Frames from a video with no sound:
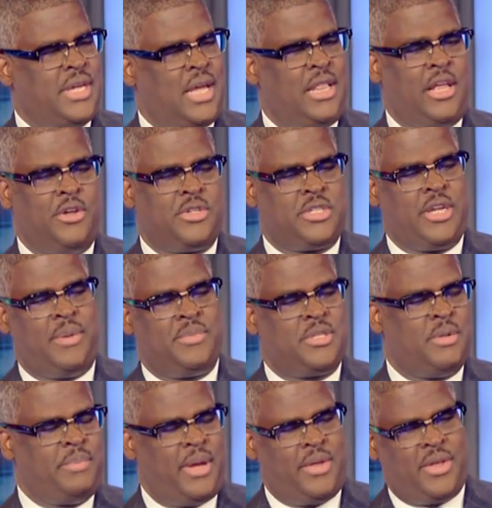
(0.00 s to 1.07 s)
CLO
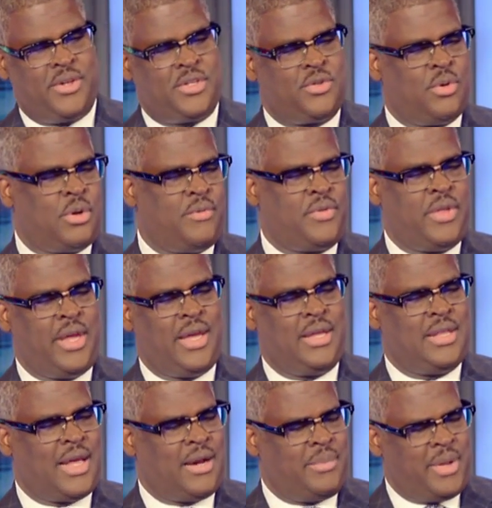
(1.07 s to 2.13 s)
seems to be the sort of
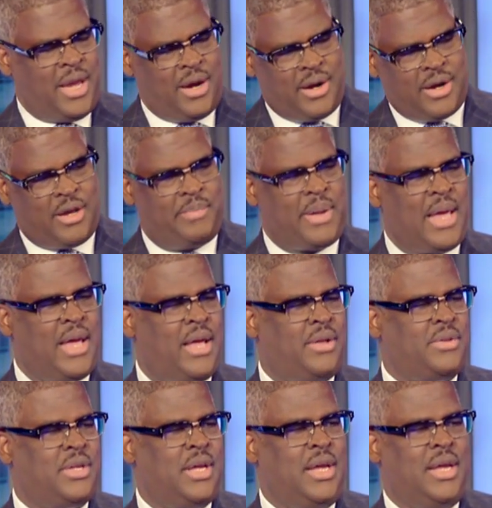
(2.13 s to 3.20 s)
thing that I'm hearing
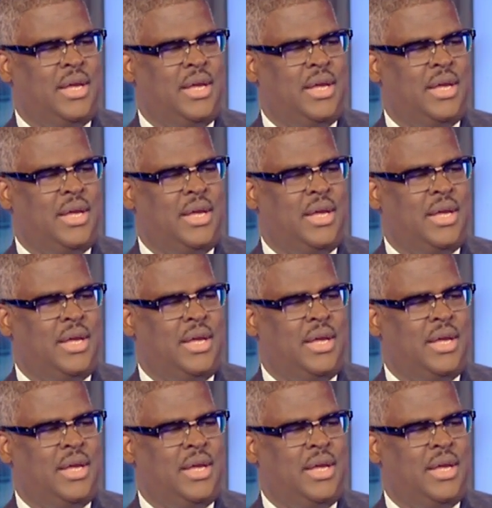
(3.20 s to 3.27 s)
about.